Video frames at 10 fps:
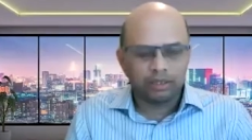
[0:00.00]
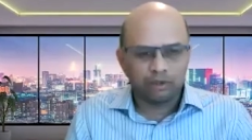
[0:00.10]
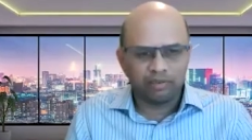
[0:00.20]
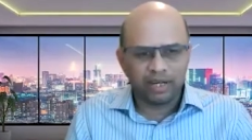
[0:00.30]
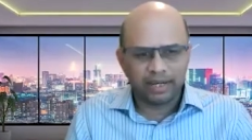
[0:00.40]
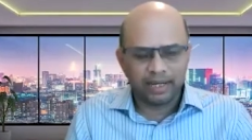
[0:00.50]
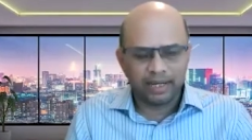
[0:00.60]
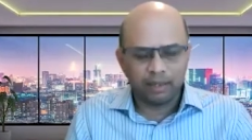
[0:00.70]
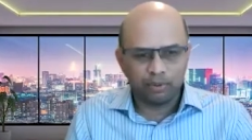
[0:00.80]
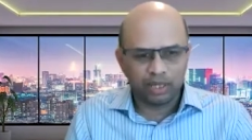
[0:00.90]
we, we
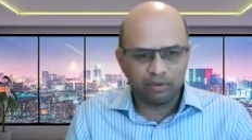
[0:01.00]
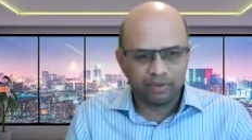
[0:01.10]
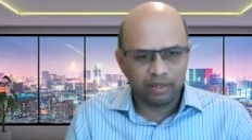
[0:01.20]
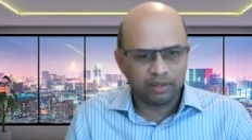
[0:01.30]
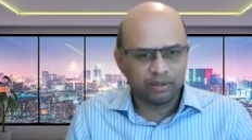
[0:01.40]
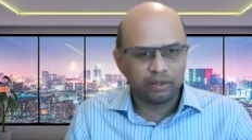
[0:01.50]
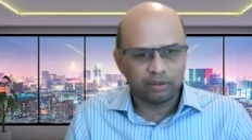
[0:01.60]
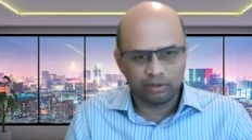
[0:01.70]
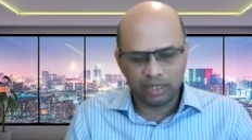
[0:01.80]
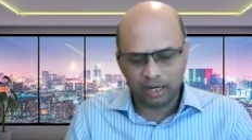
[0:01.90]
keep looking for,
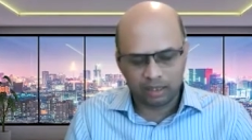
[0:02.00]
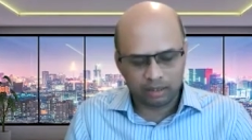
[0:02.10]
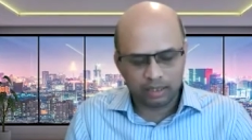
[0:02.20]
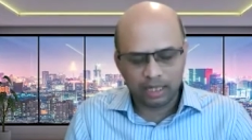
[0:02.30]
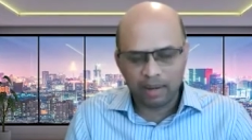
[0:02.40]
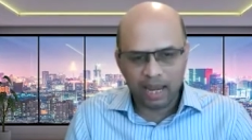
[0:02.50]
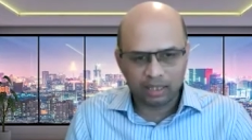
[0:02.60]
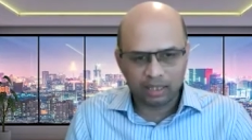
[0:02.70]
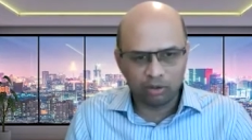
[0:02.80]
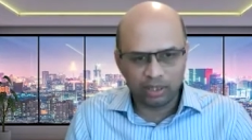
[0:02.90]
no, we keep
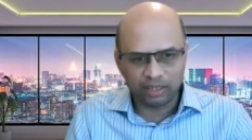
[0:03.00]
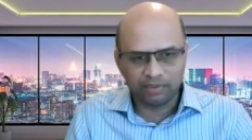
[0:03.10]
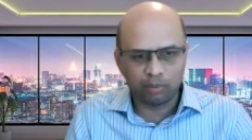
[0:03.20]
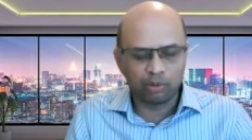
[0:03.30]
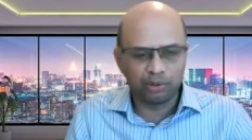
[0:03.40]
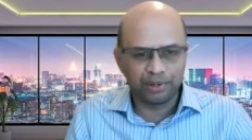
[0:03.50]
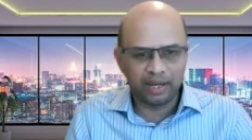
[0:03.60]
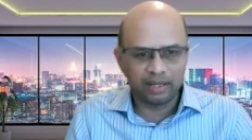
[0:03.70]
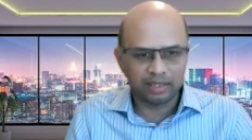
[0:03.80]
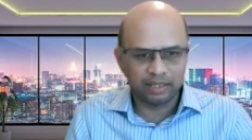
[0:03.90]
actively looking for more
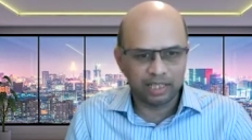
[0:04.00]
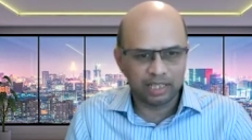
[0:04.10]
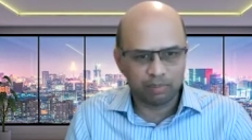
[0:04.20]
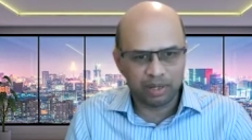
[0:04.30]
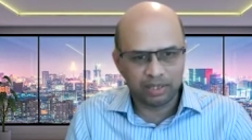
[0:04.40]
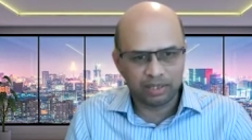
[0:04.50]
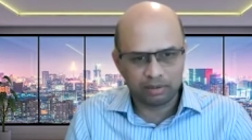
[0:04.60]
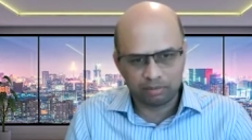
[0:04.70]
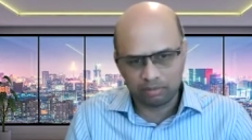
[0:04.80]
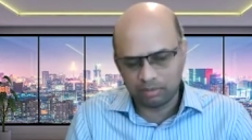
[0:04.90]
deals in this space,
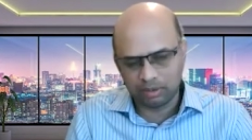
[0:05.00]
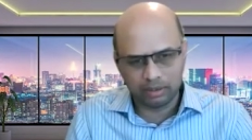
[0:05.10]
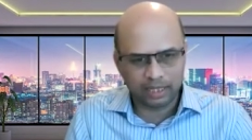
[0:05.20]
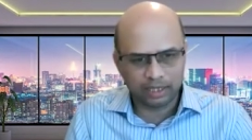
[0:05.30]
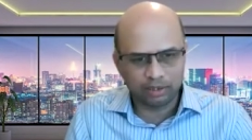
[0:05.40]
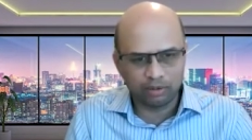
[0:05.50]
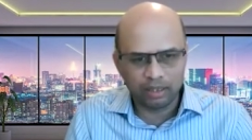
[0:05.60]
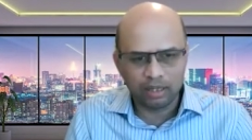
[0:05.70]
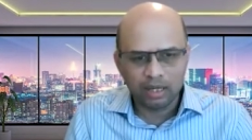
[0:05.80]
uh, actively.